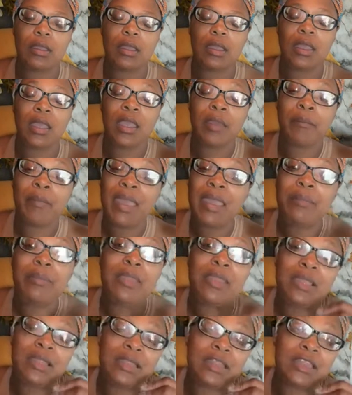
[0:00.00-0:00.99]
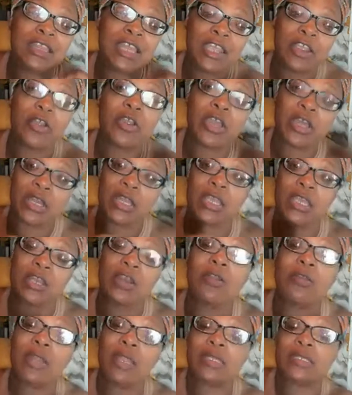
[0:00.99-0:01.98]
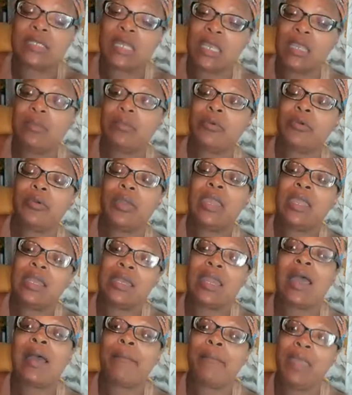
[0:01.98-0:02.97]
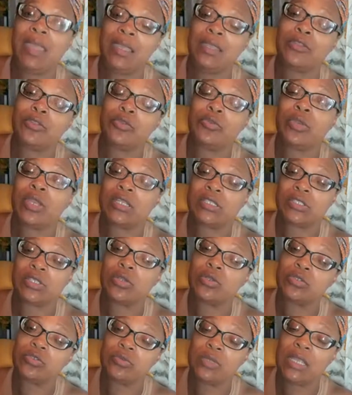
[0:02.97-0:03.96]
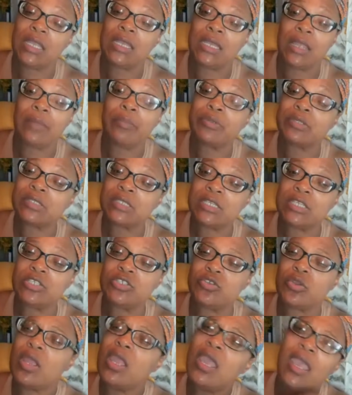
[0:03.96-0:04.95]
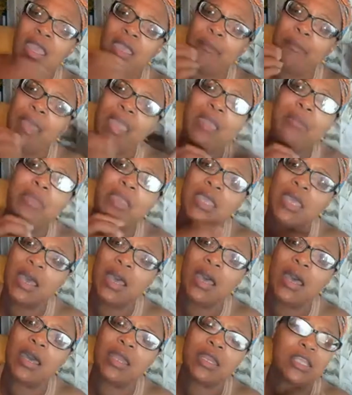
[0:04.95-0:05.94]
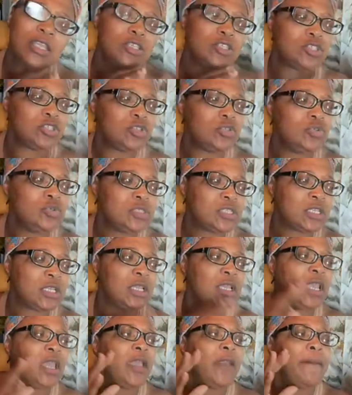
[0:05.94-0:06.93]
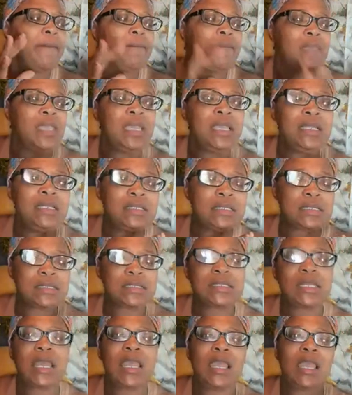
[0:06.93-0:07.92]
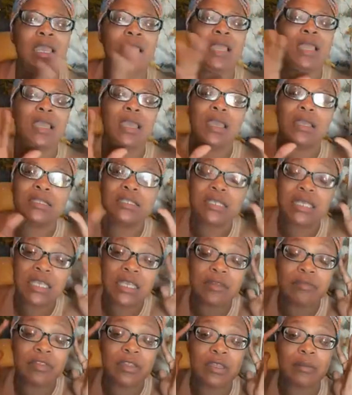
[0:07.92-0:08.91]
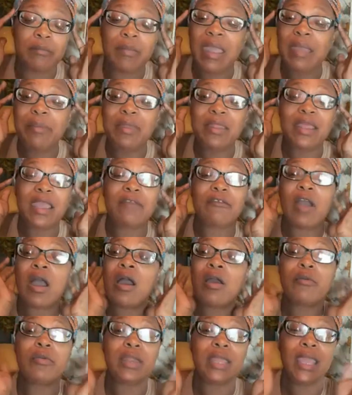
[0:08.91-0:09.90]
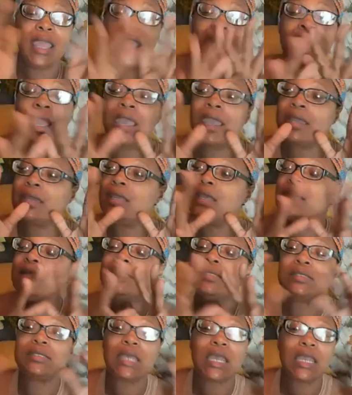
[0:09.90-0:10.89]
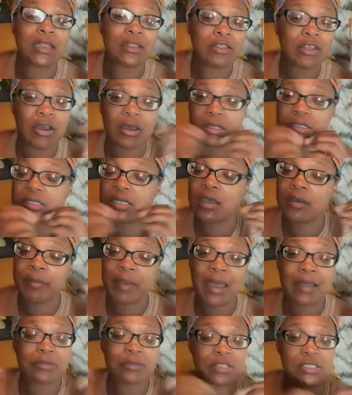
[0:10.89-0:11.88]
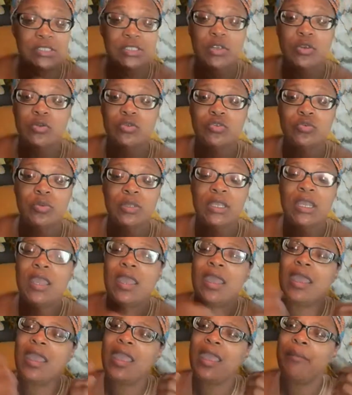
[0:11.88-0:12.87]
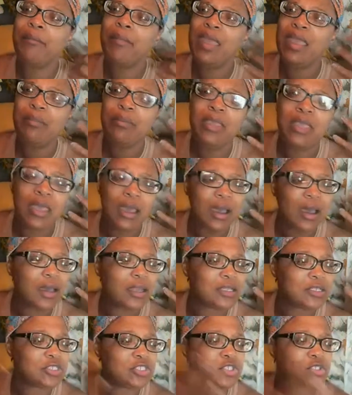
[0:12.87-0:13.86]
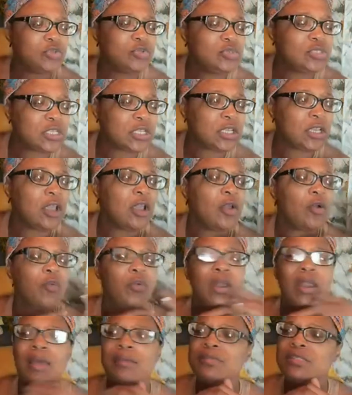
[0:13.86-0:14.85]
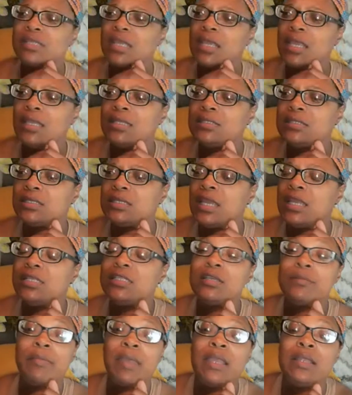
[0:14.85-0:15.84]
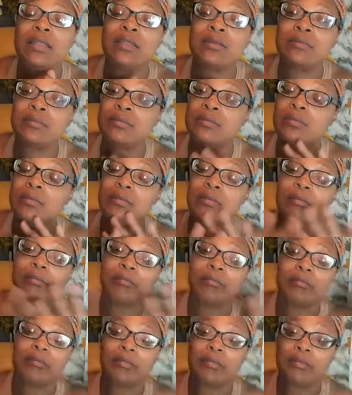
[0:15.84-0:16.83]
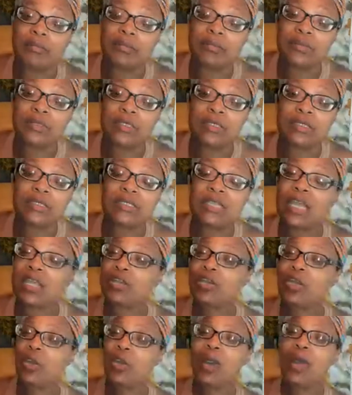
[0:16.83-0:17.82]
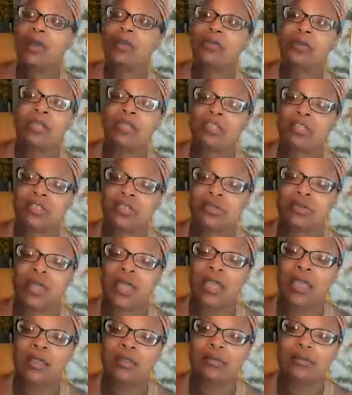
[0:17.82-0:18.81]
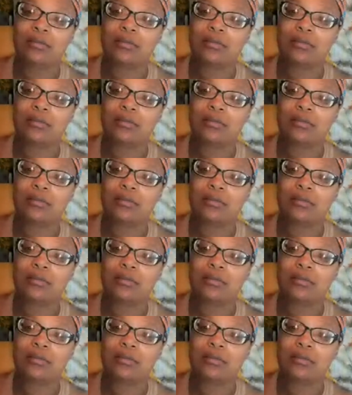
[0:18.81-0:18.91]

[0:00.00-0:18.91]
and maybe they're going to get on that table and not make it through that surgery and that procedure. And maybe God is using me to say, to give them, maybe they've already had second thoughts about the surgery, and maybe God is using what I'm saying today to make them say, no, I don't need to do that.